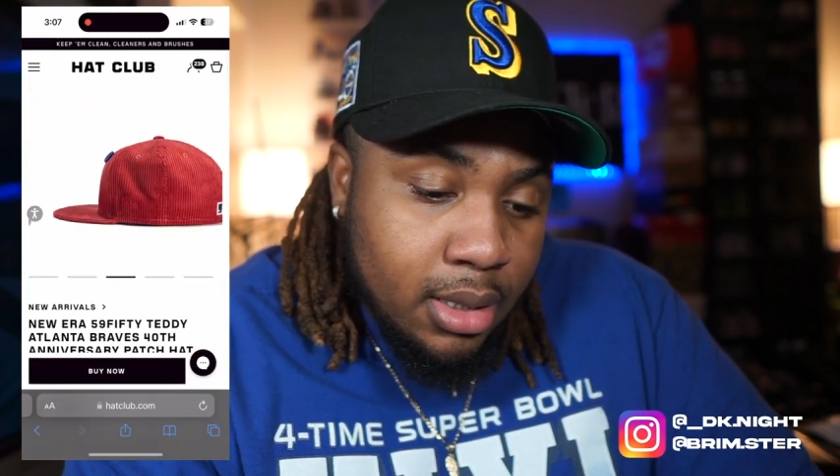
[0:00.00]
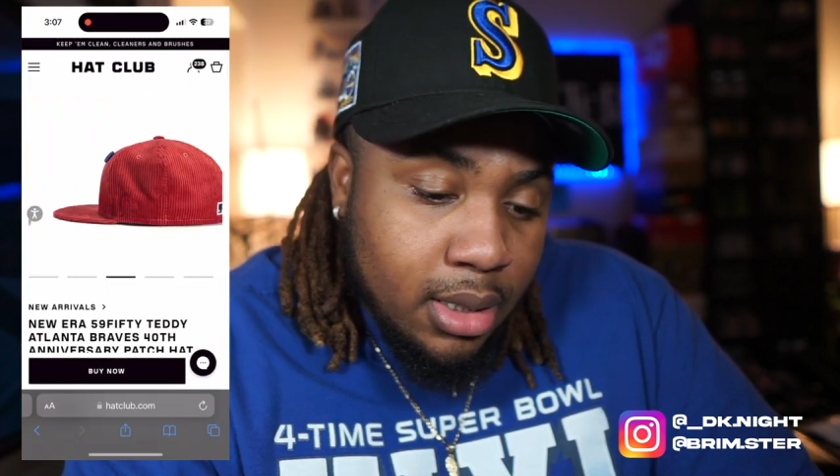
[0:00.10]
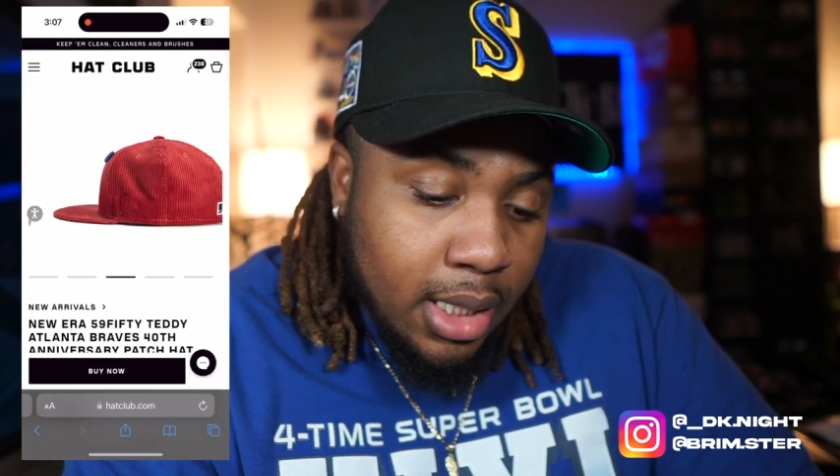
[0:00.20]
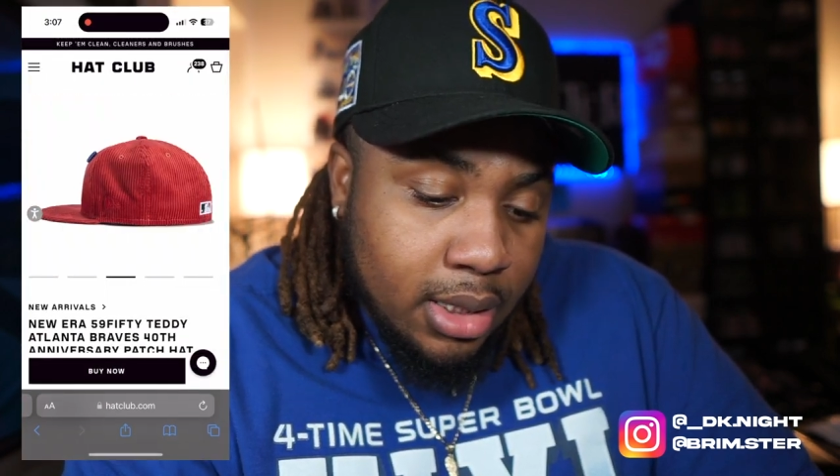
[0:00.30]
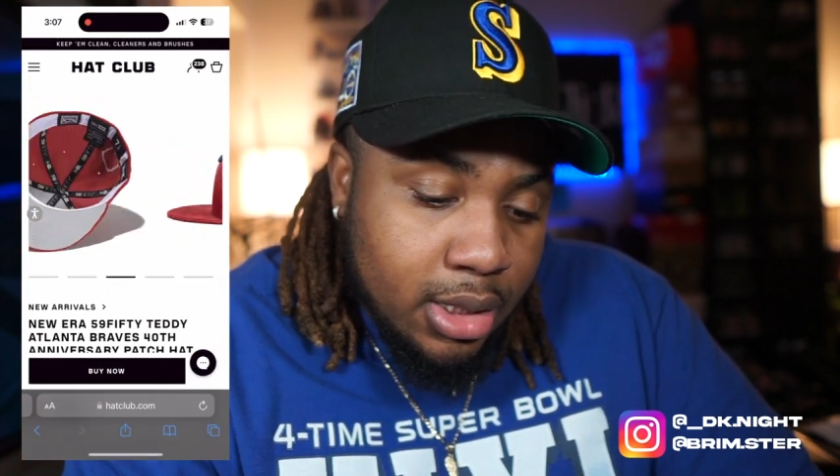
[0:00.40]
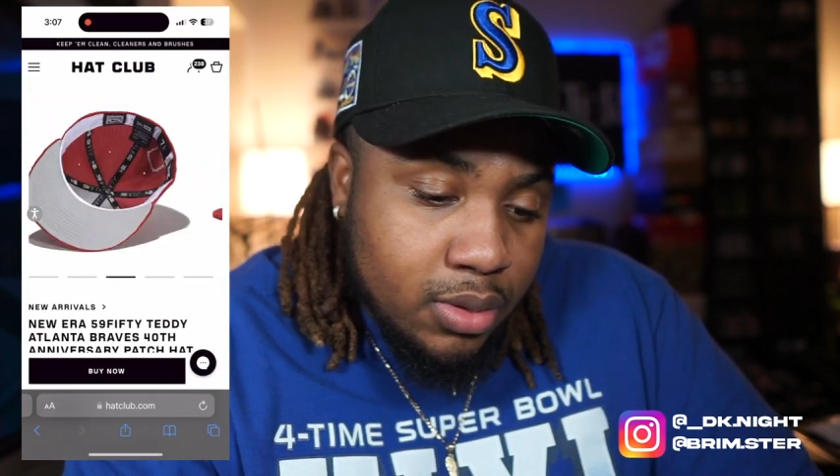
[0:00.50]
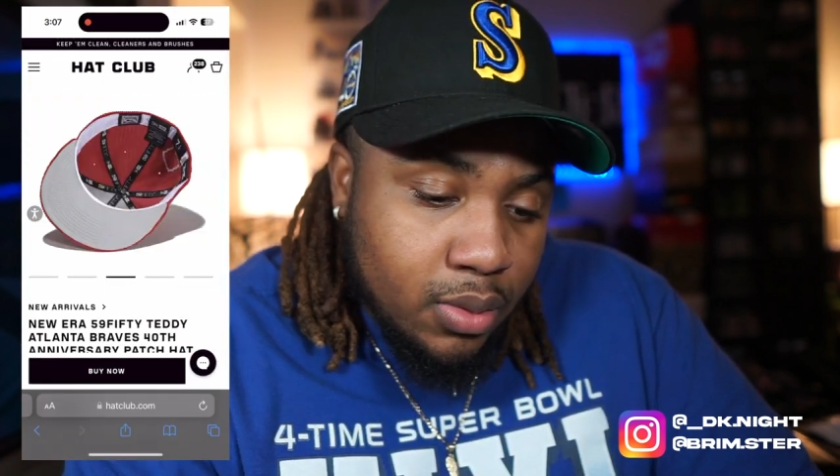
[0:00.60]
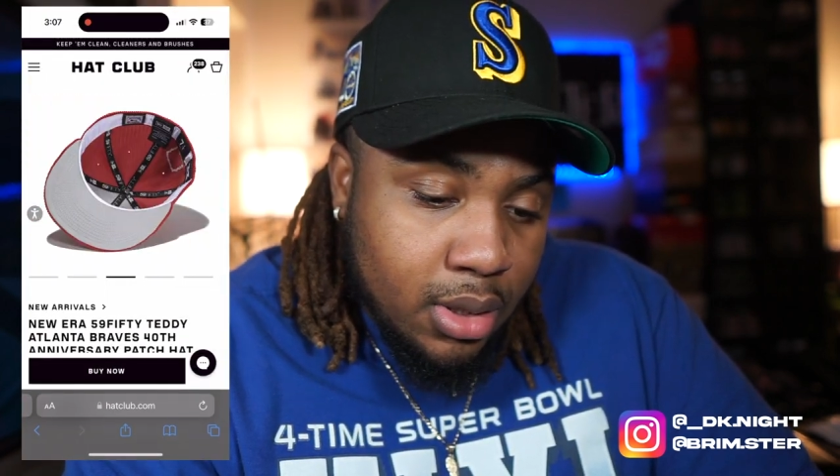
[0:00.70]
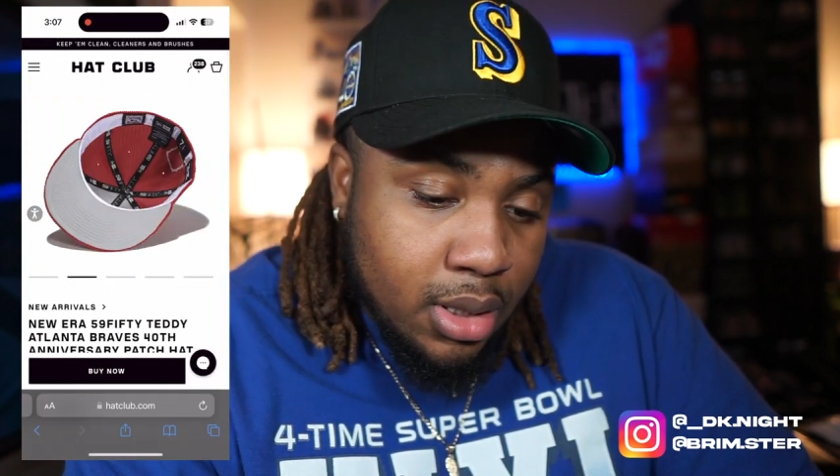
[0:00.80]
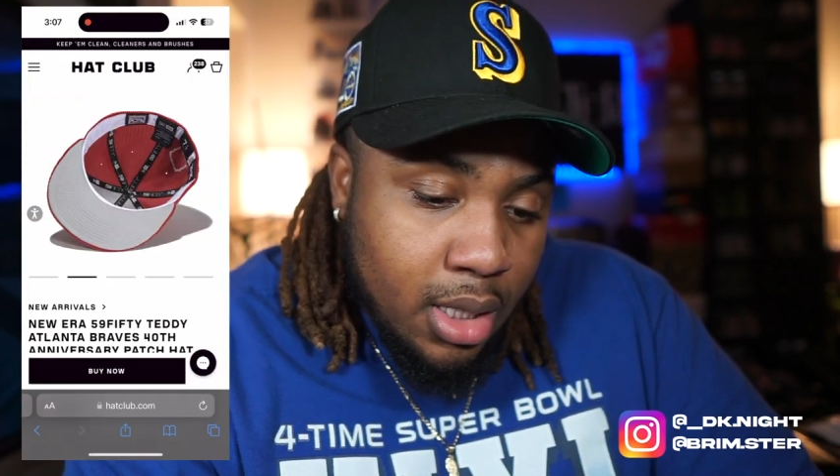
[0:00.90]
like this
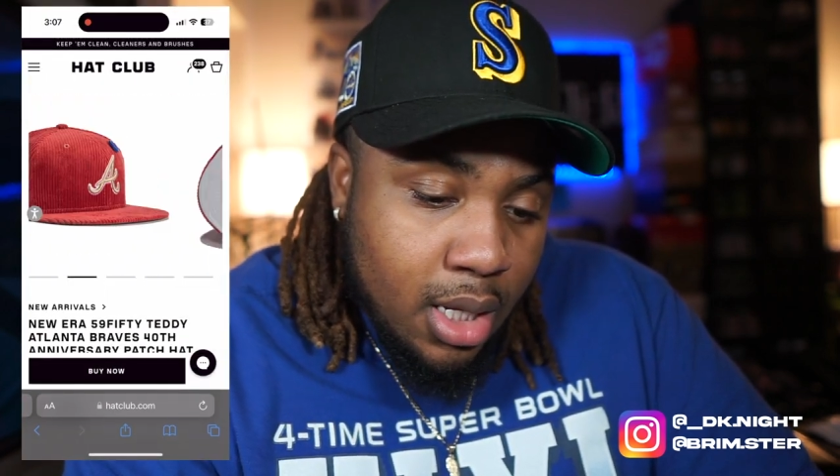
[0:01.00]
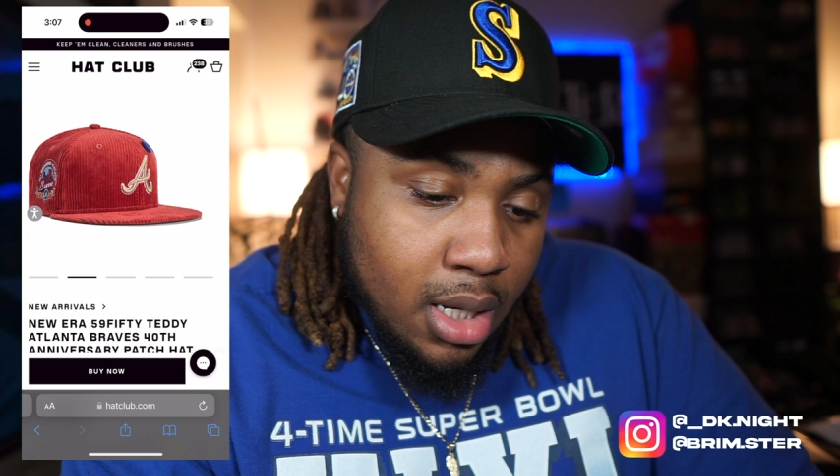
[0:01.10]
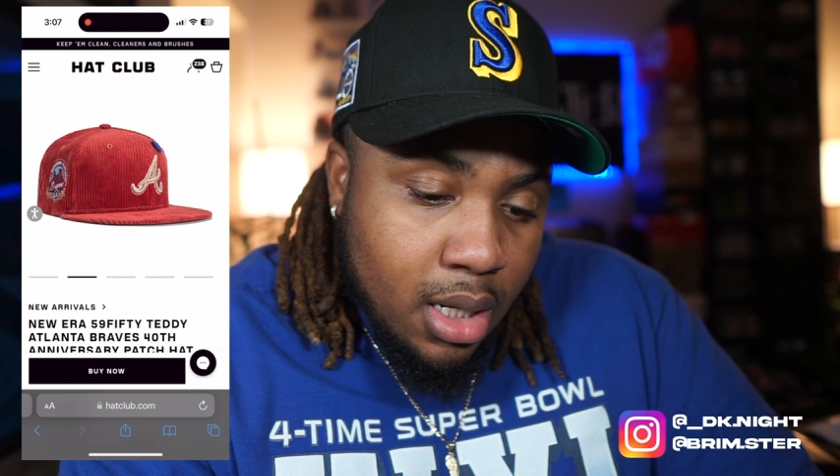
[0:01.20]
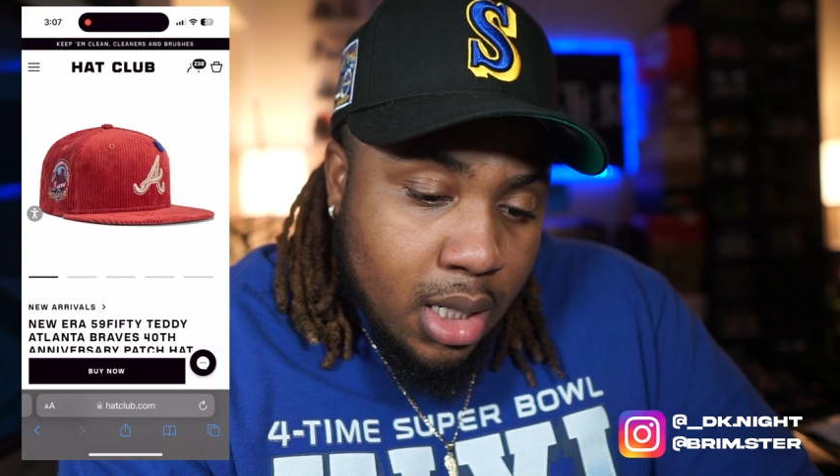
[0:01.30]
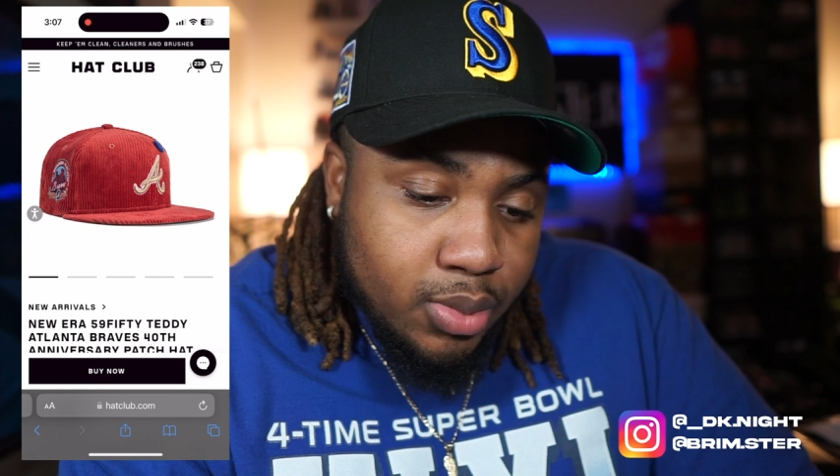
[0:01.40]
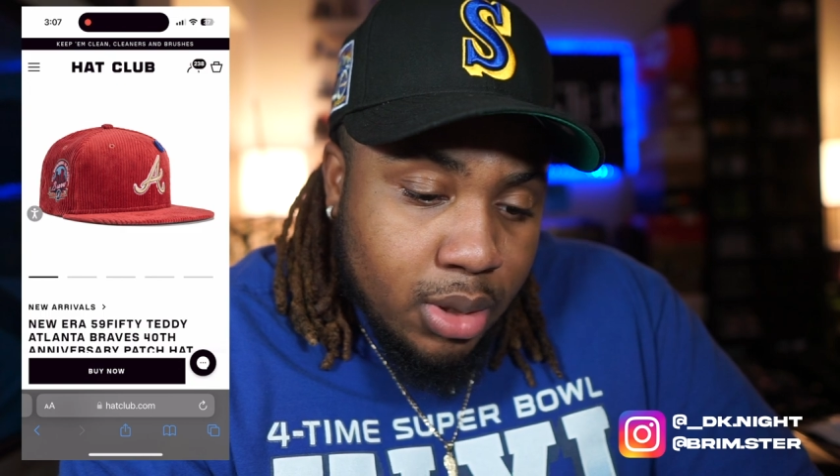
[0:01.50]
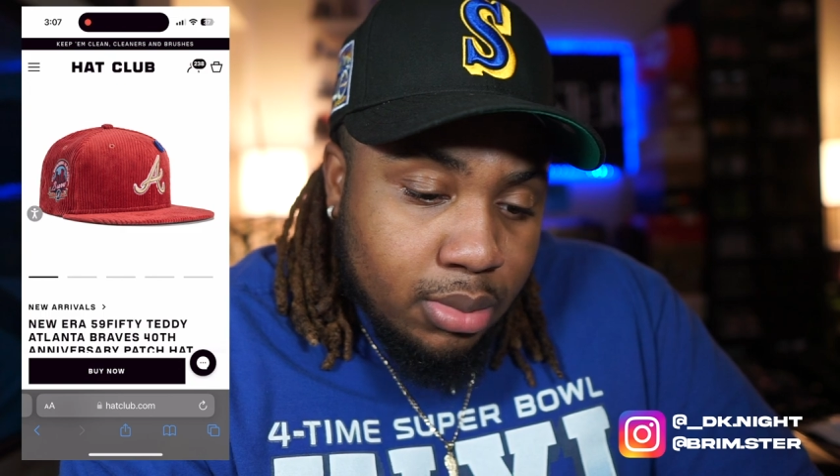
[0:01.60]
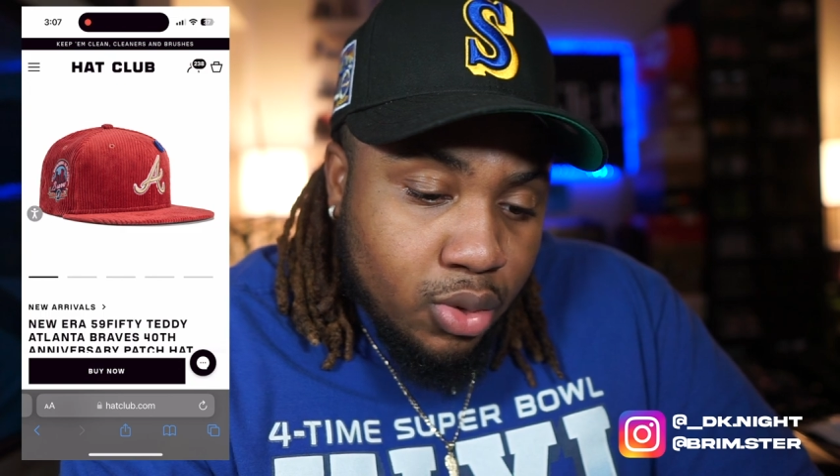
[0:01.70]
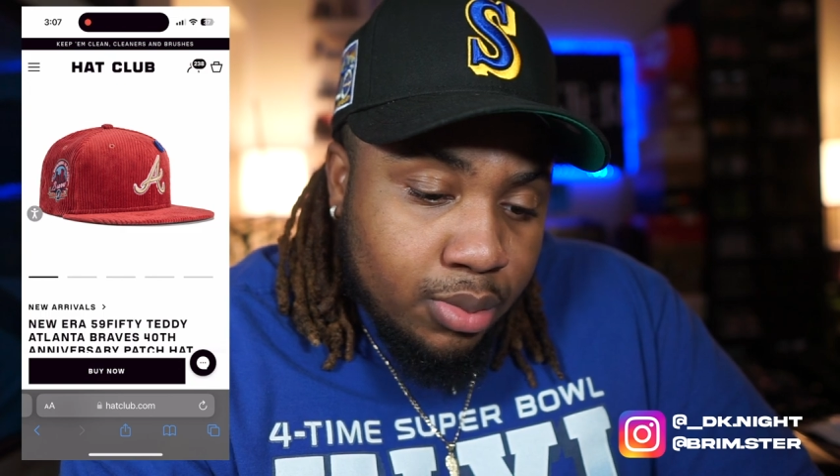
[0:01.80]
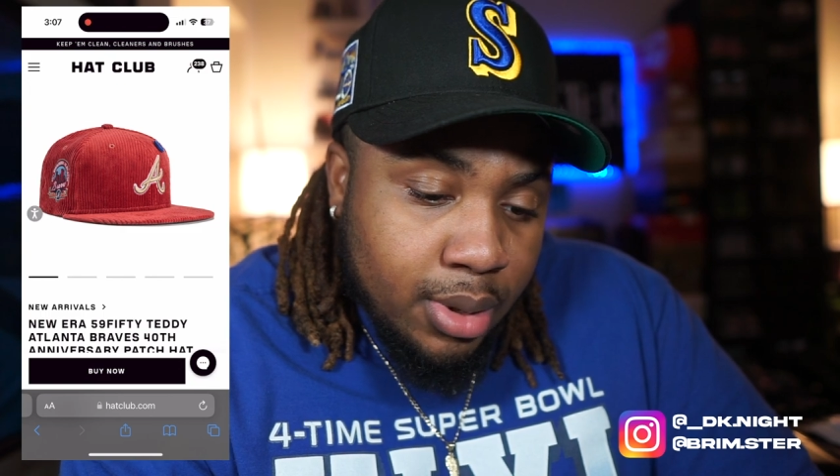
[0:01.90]
one comes with a
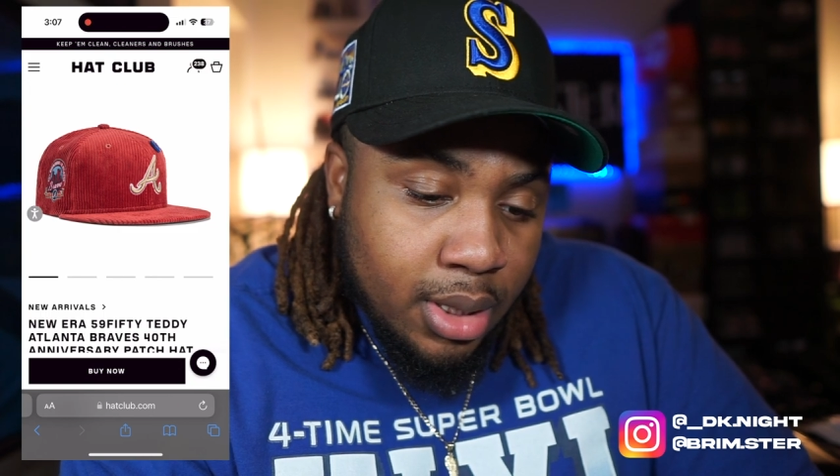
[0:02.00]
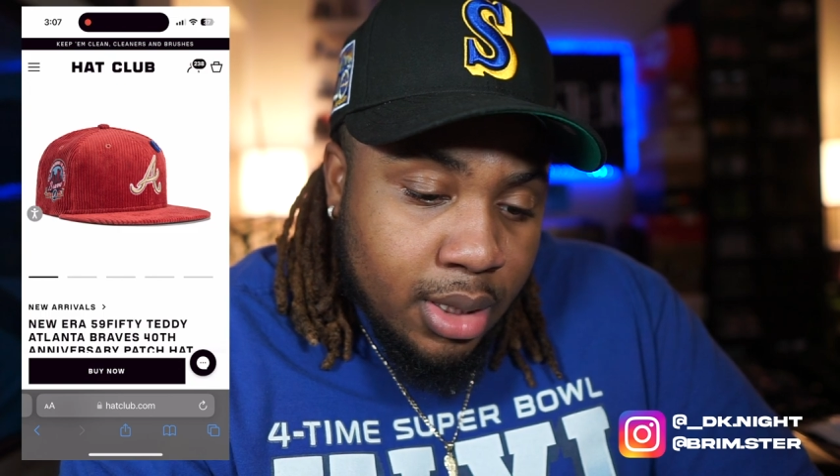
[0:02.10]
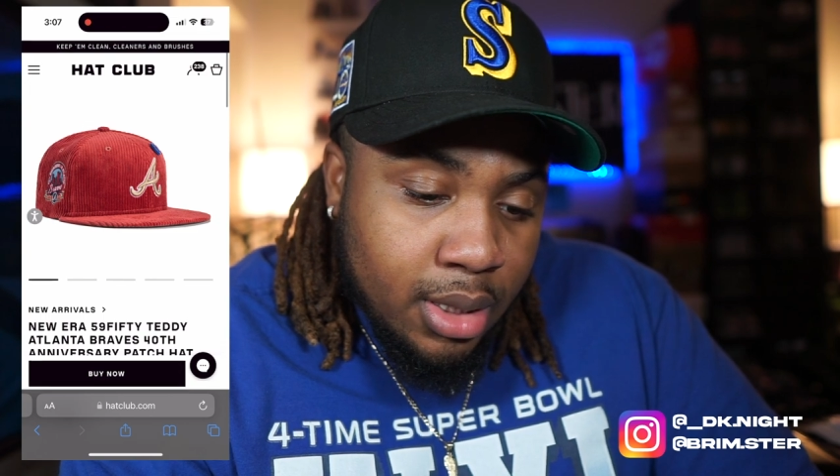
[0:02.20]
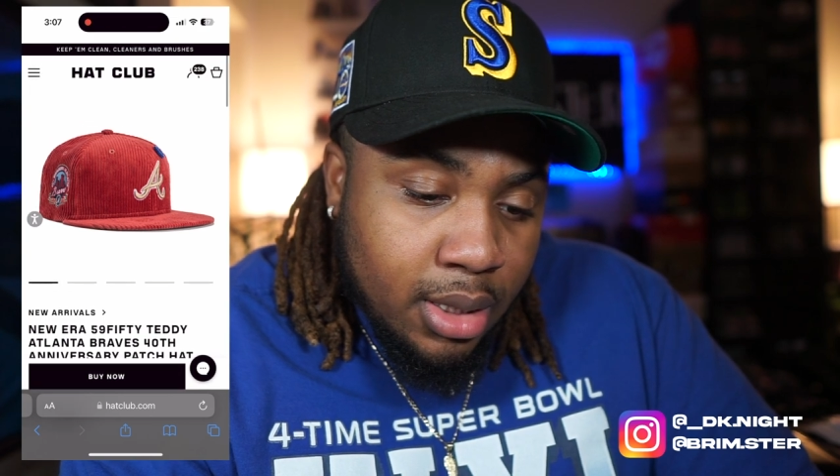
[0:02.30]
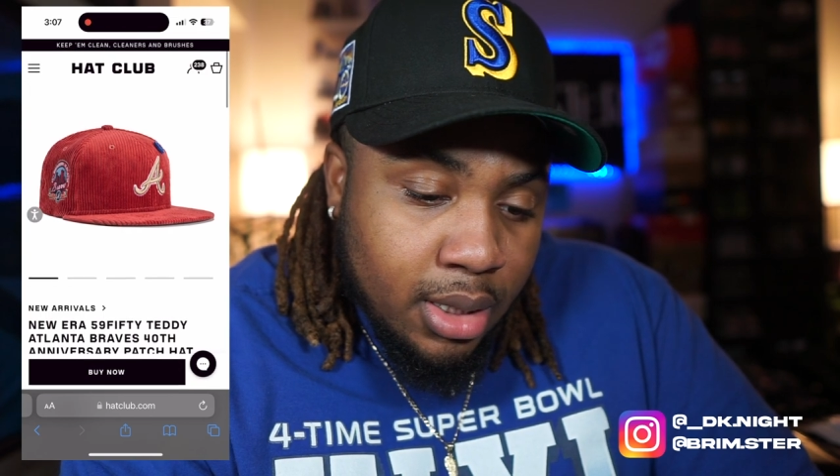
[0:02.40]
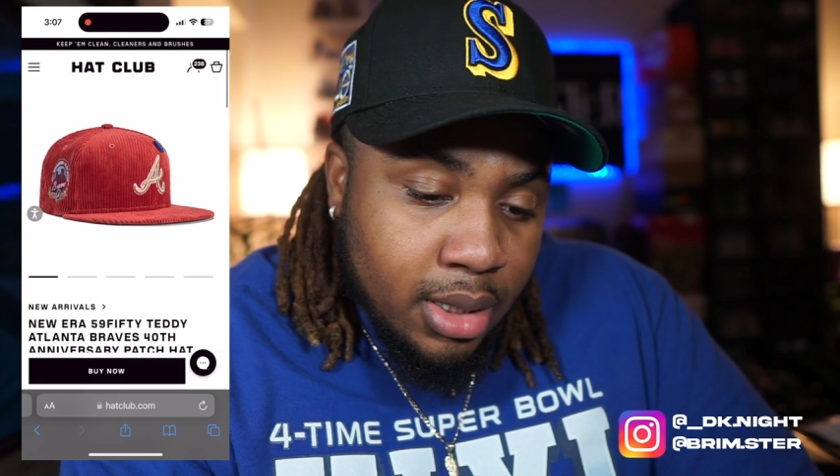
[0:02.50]
blue button,